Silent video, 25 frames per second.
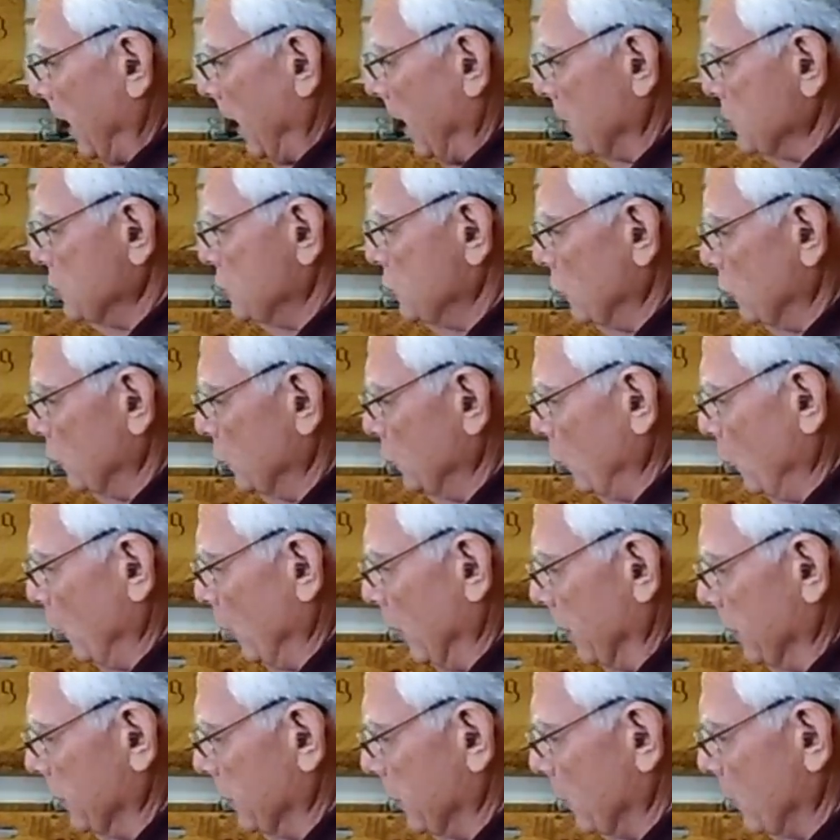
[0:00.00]
as you're
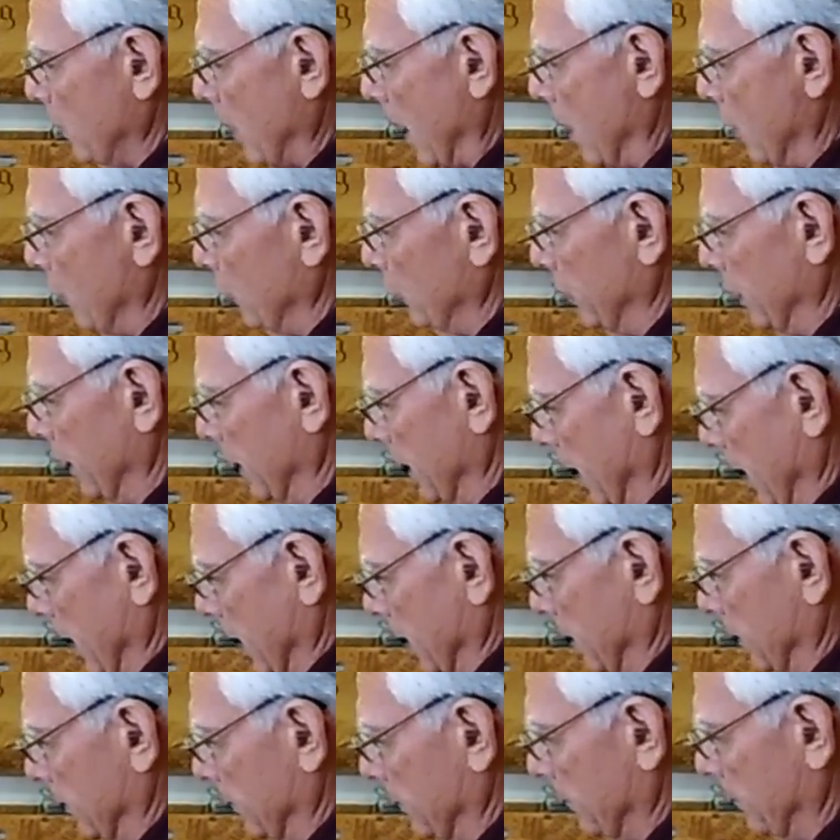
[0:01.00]
doing the rounding
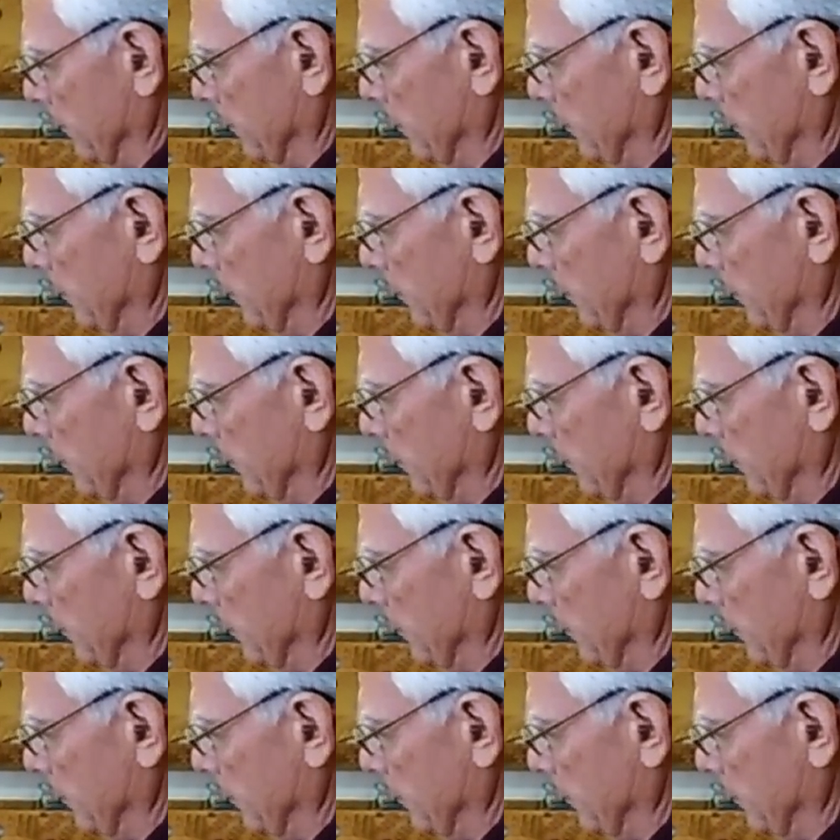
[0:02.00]
on it,